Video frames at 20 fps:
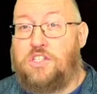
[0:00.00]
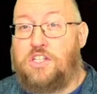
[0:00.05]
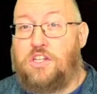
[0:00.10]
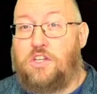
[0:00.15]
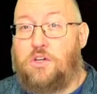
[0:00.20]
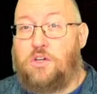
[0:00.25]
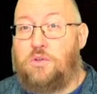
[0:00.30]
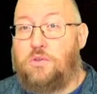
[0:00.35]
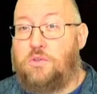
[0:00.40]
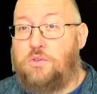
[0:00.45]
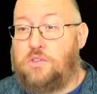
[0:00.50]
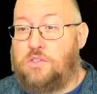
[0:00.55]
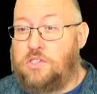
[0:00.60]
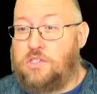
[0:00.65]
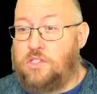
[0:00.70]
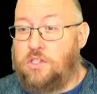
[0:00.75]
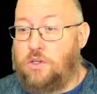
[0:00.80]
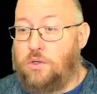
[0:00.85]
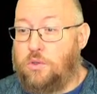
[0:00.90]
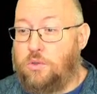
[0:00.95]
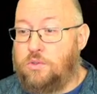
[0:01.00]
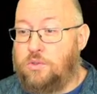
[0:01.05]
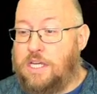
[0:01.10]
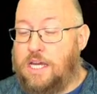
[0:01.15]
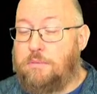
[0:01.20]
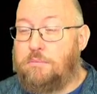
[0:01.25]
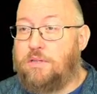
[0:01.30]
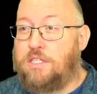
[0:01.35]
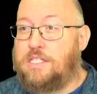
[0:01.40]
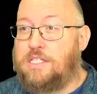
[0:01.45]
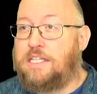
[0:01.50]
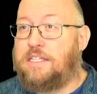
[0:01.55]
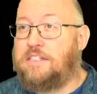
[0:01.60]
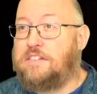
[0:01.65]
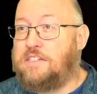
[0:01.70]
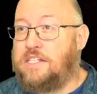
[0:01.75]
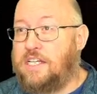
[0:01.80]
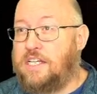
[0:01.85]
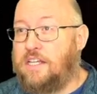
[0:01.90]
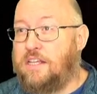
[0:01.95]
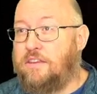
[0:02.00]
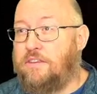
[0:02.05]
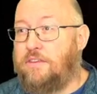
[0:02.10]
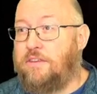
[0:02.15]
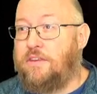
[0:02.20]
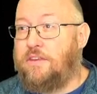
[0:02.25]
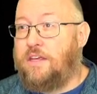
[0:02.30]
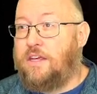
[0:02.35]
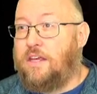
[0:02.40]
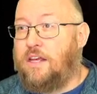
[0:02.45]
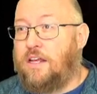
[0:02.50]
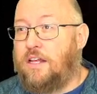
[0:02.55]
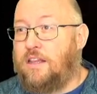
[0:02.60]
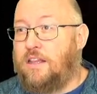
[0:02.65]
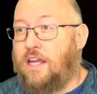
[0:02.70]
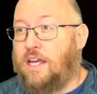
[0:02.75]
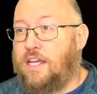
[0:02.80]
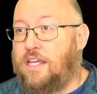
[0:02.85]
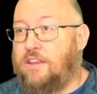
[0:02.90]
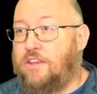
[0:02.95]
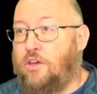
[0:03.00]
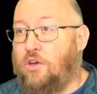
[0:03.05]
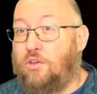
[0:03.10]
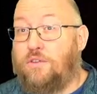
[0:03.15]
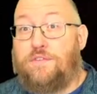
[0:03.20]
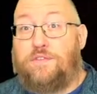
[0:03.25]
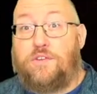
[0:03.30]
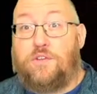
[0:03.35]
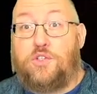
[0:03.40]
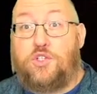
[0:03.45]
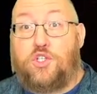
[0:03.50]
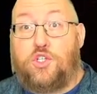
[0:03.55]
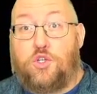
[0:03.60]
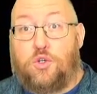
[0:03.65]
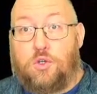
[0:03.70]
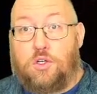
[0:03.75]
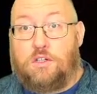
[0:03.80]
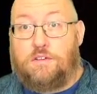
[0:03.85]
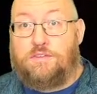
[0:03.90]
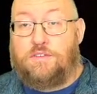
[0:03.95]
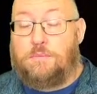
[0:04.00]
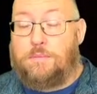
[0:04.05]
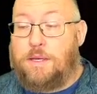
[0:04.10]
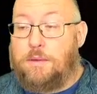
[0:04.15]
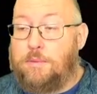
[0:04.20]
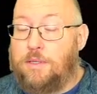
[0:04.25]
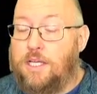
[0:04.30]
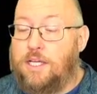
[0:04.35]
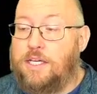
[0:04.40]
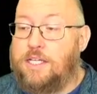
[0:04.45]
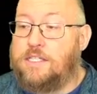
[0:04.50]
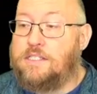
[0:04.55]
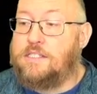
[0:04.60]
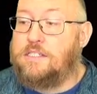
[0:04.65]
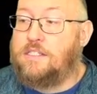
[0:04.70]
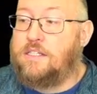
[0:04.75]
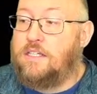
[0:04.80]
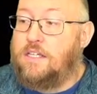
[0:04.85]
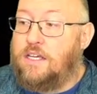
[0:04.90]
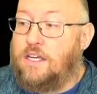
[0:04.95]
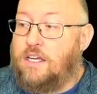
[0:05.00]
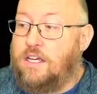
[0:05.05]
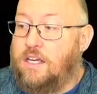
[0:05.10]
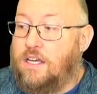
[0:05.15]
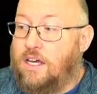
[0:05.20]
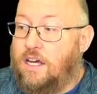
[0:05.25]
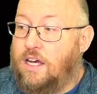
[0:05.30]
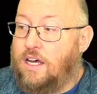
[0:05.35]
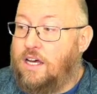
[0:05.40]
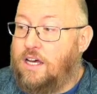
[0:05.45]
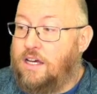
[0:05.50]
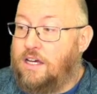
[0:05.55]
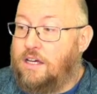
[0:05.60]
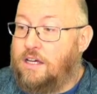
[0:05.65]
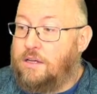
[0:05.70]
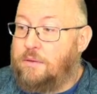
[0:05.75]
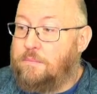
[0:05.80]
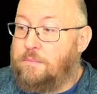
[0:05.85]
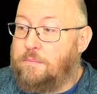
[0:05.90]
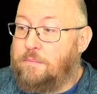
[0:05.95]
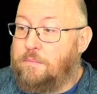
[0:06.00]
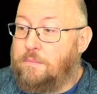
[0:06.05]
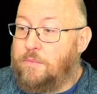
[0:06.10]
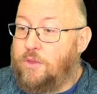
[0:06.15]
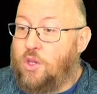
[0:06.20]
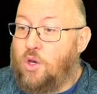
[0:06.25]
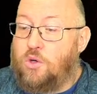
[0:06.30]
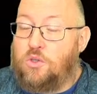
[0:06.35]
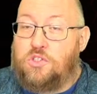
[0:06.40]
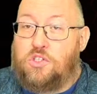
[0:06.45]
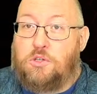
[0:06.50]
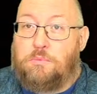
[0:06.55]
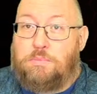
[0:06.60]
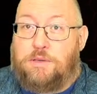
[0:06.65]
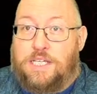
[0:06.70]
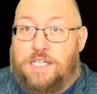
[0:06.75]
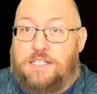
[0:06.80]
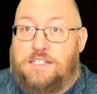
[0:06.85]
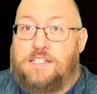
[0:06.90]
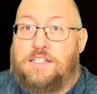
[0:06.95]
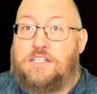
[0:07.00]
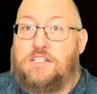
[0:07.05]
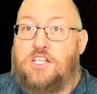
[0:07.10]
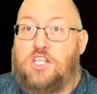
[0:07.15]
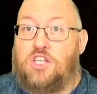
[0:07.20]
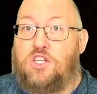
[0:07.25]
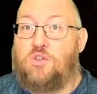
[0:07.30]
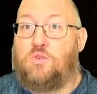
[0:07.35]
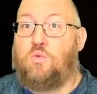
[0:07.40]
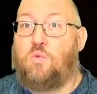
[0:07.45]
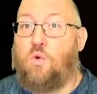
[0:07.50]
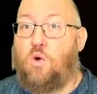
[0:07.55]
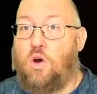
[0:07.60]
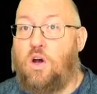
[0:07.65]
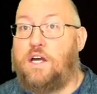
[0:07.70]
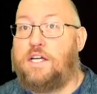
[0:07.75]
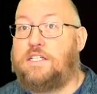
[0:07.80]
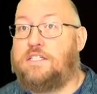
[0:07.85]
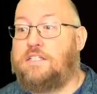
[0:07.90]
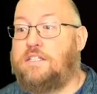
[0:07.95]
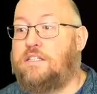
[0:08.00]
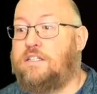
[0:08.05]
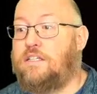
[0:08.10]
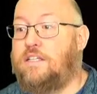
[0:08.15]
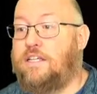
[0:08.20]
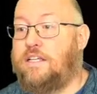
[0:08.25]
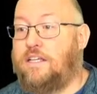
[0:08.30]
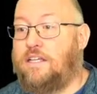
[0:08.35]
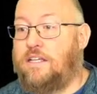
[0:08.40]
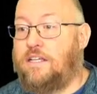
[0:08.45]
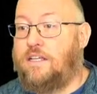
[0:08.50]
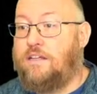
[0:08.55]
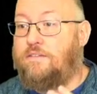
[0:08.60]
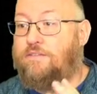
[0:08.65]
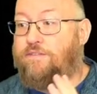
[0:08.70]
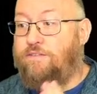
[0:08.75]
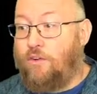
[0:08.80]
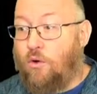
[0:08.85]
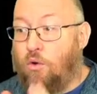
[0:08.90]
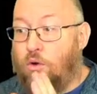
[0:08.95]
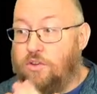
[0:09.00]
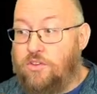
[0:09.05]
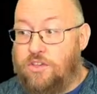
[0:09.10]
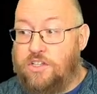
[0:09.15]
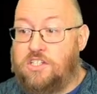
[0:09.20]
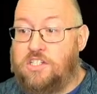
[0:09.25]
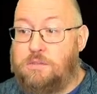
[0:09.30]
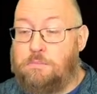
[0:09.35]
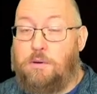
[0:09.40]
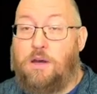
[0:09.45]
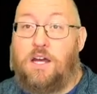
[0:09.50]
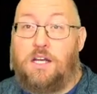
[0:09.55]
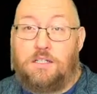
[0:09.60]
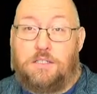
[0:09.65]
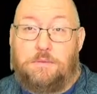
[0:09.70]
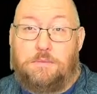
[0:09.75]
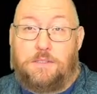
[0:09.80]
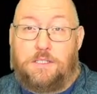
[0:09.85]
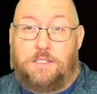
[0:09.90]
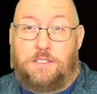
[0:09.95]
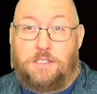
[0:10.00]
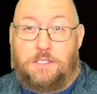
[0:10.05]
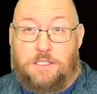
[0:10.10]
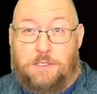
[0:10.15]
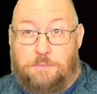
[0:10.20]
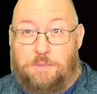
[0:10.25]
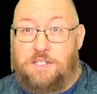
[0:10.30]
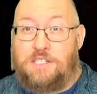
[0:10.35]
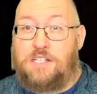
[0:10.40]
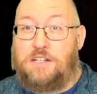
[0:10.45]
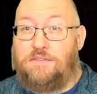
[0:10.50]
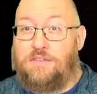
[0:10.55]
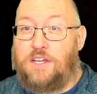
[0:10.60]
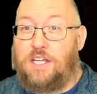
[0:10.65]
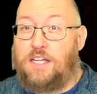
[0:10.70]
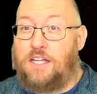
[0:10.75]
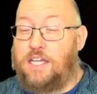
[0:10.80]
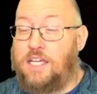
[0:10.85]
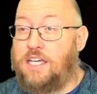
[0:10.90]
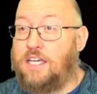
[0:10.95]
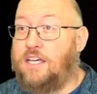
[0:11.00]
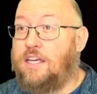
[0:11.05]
those hybrids like the Zenith, like the old Futura from Ebonite, those are pieces that you want for this spot specifically.